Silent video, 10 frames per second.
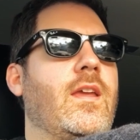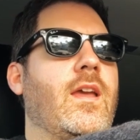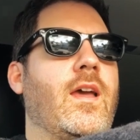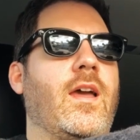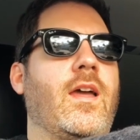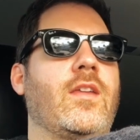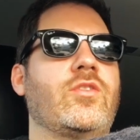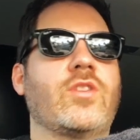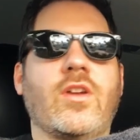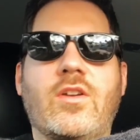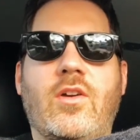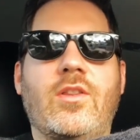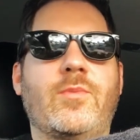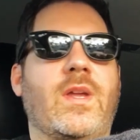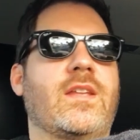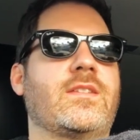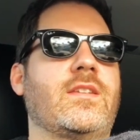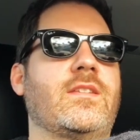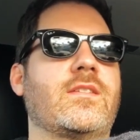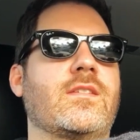Don't call them
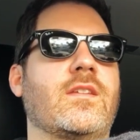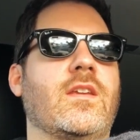Nazis.